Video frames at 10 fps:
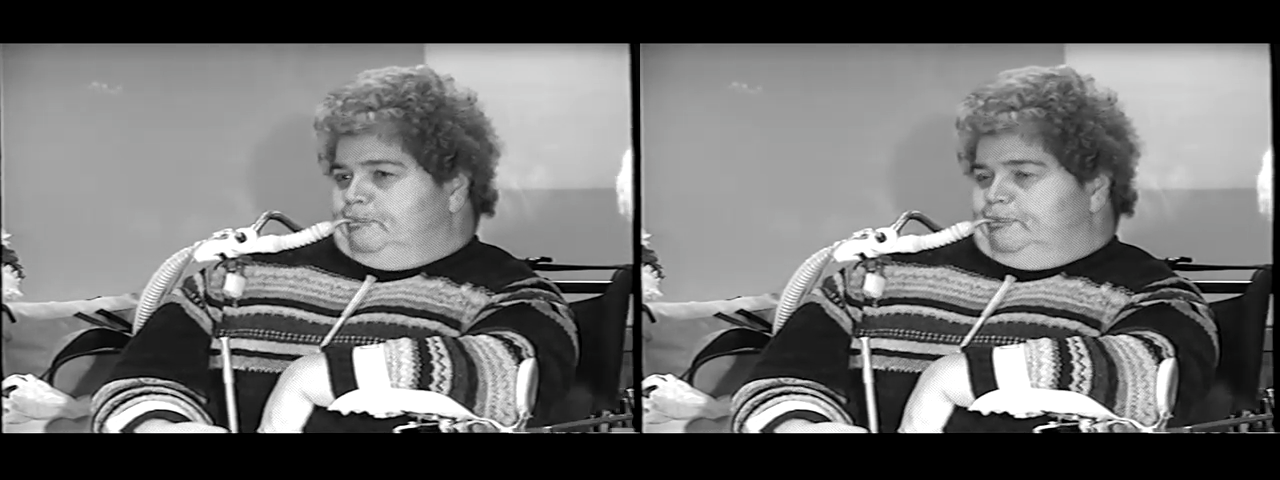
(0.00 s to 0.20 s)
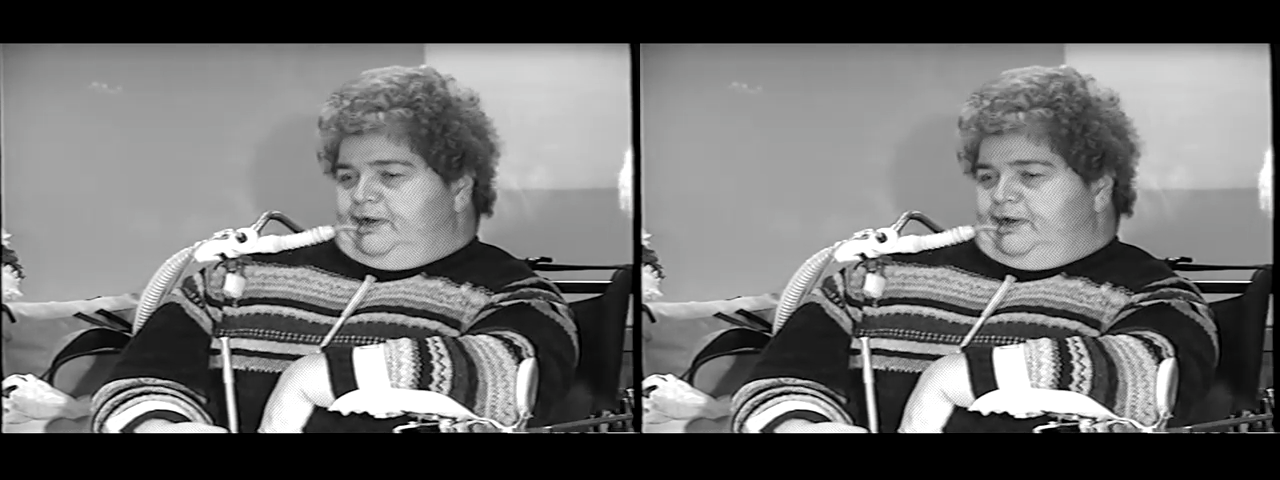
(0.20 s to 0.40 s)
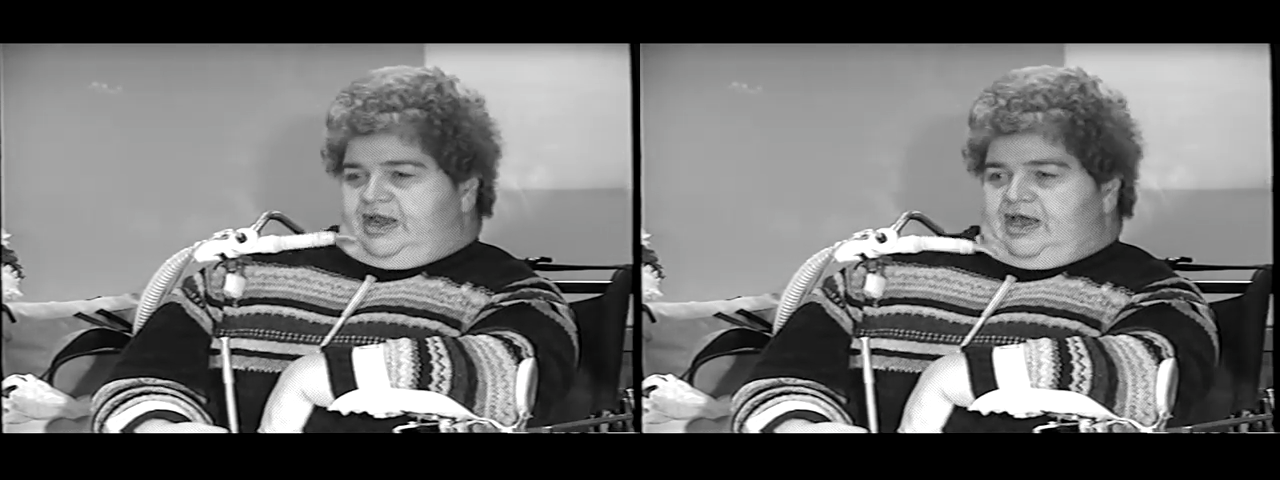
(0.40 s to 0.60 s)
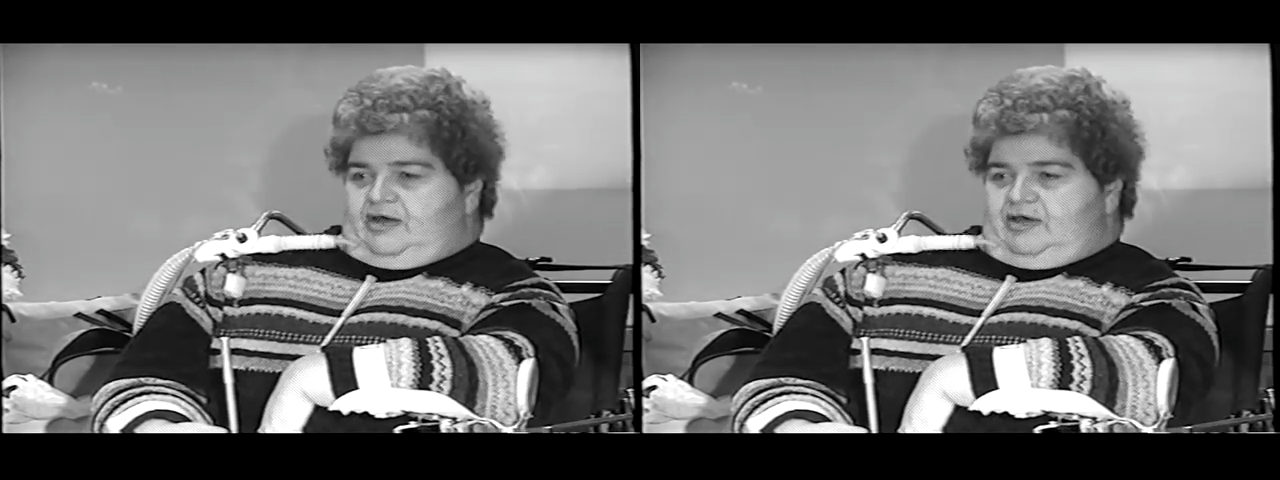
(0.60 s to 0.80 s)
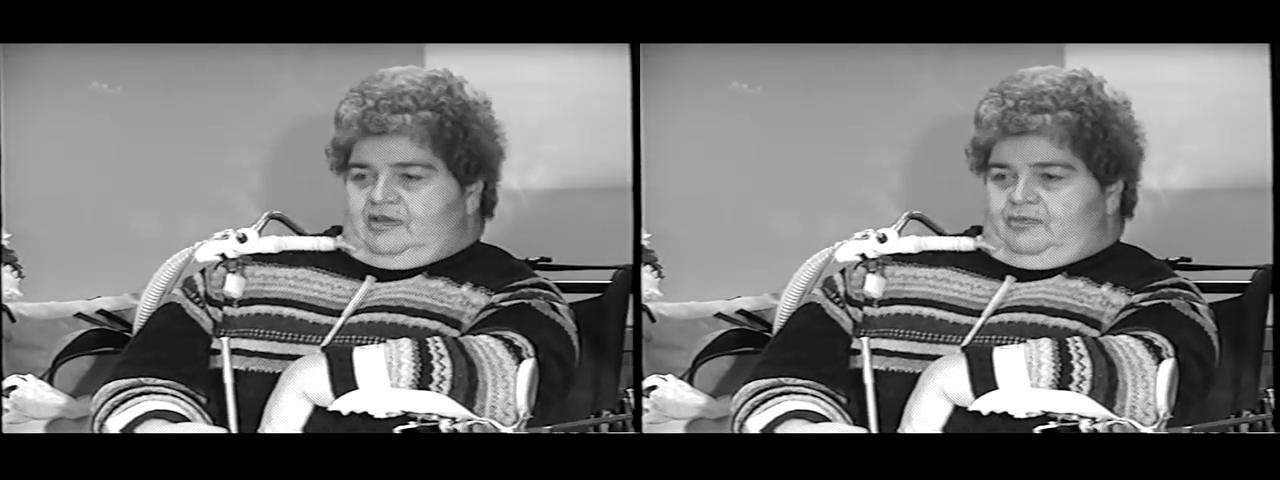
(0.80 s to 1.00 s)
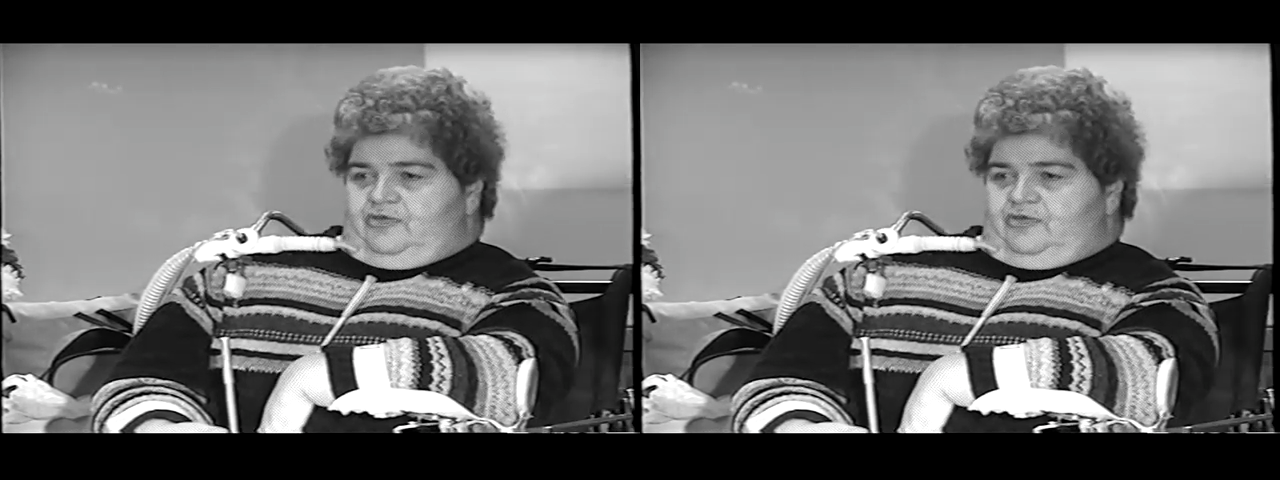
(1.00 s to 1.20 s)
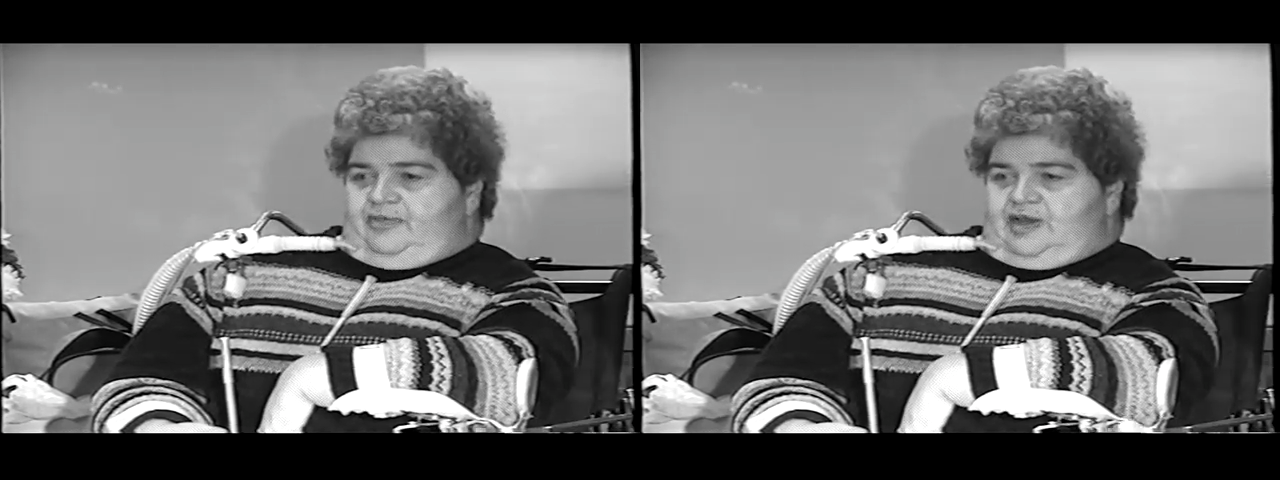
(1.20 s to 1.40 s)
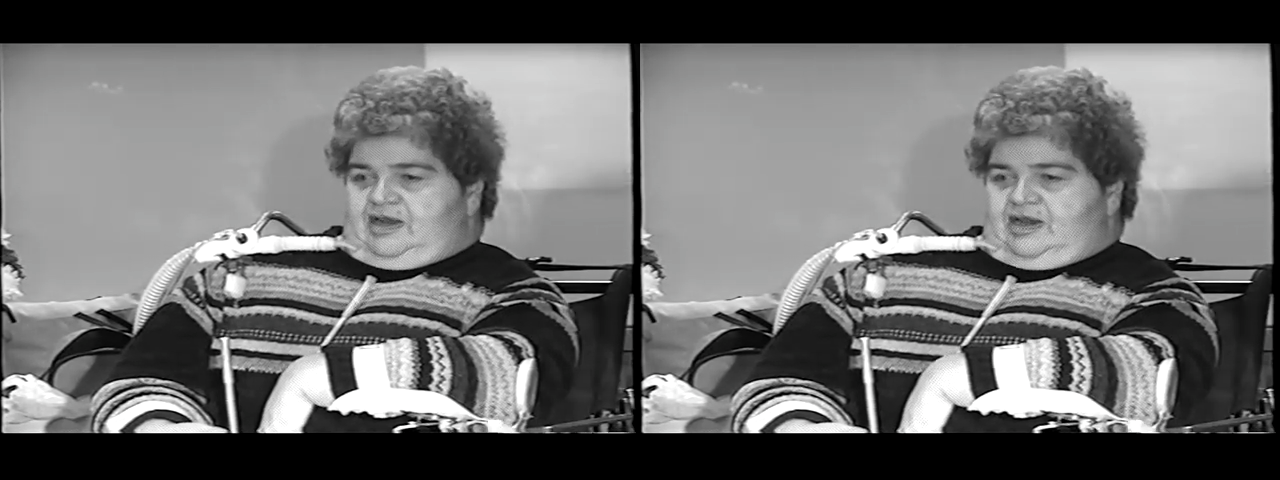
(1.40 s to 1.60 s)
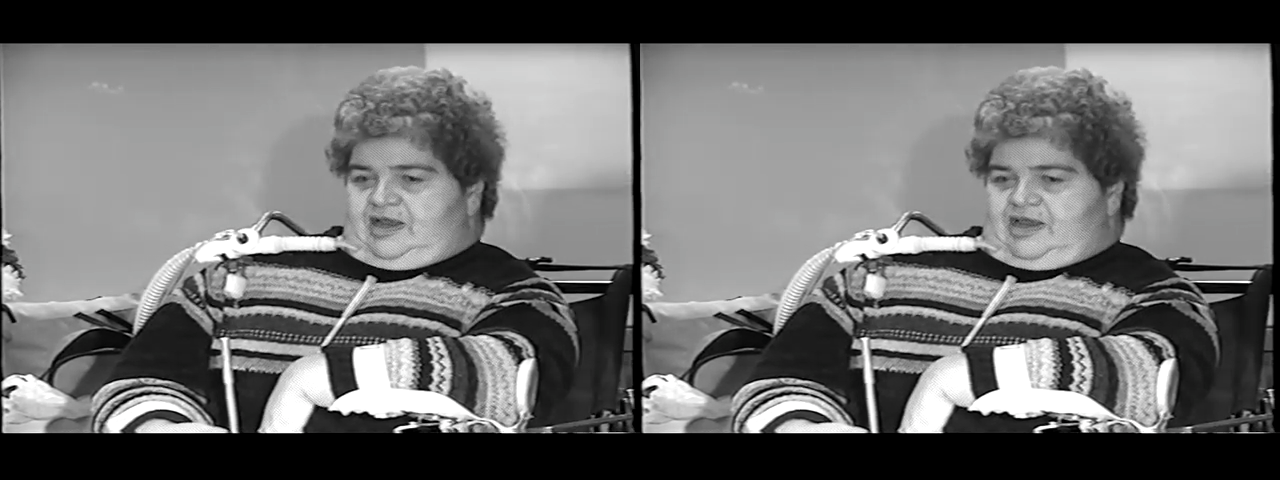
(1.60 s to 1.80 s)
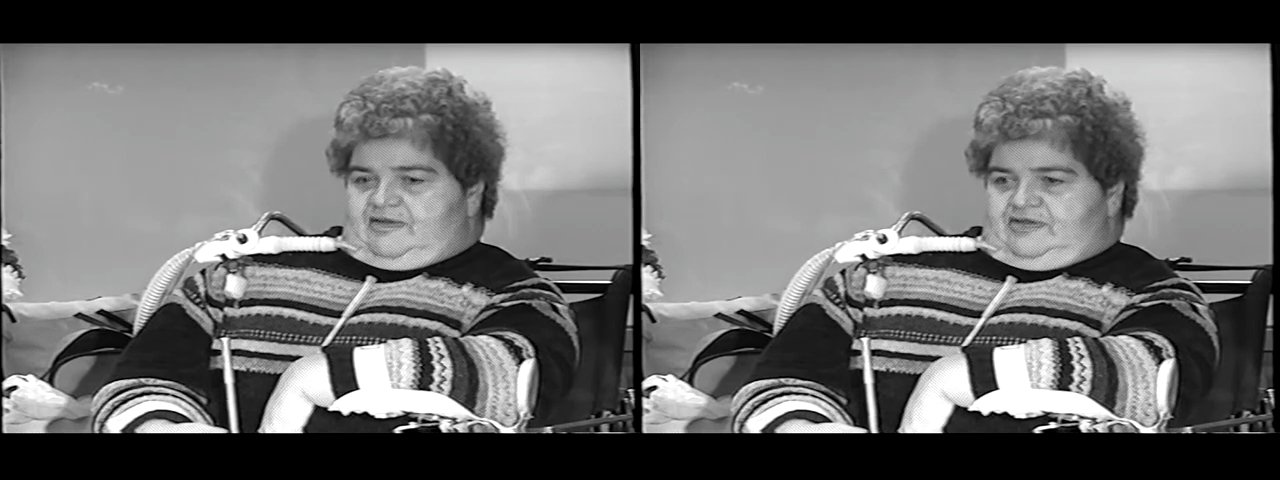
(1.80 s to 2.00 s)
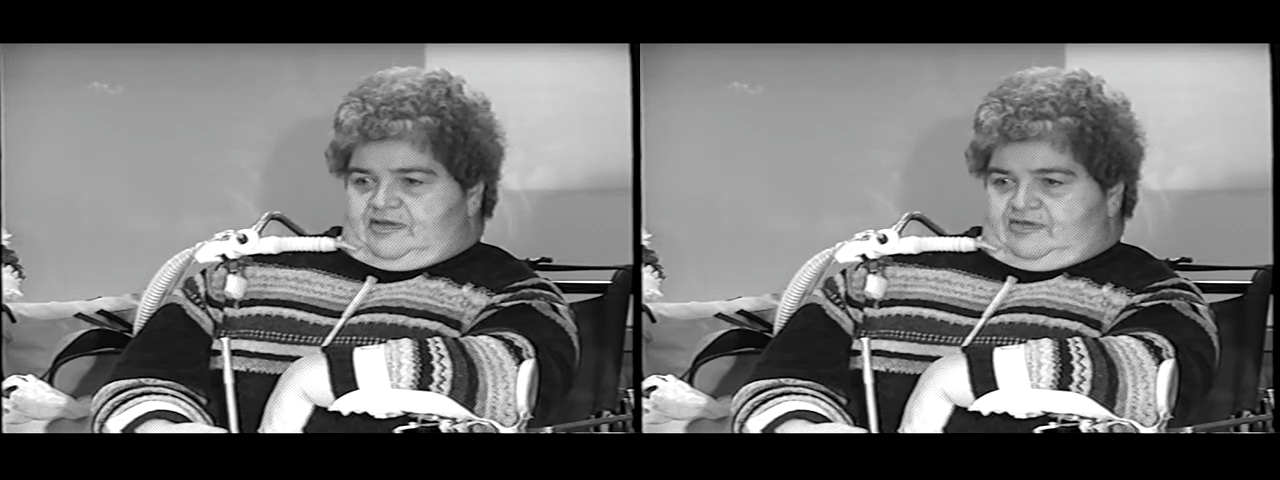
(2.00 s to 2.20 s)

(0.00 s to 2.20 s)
right now in the movement is the